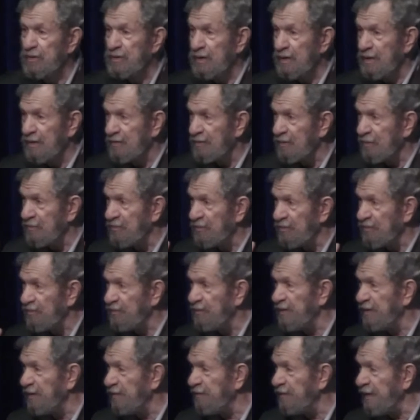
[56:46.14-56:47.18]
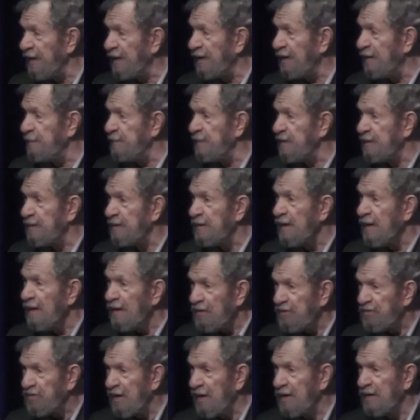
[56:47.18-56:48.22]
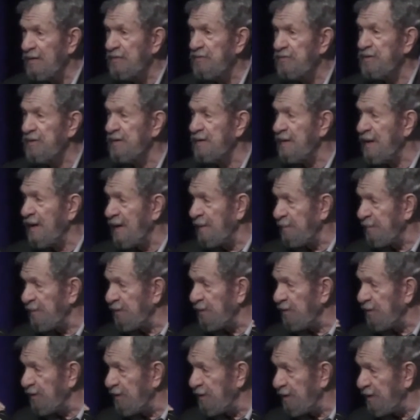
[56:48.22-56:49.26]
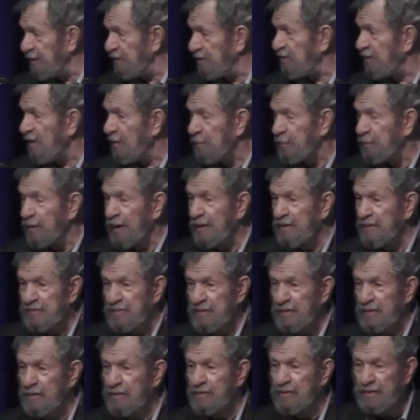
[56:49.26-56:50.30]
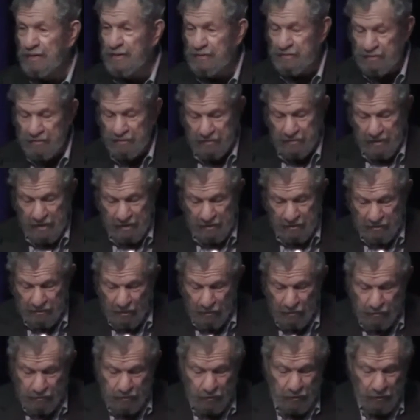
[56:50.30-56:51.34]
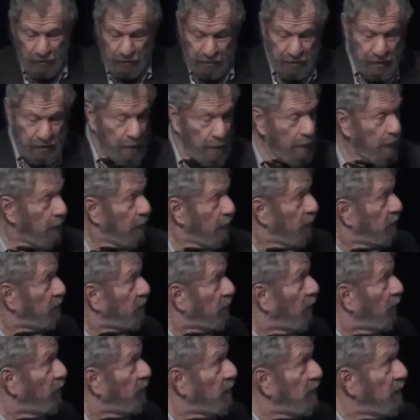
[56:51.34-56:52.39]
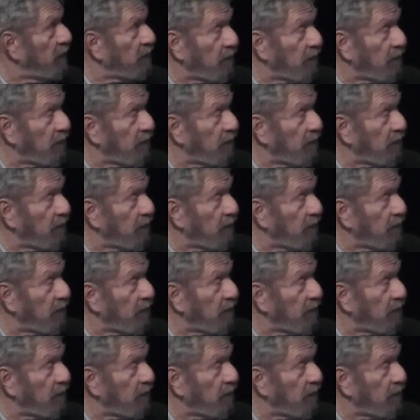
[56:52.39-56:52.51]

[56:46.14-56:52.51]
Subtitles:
in terms of the development, change in neighborhoods, price increases, and so forth. So these are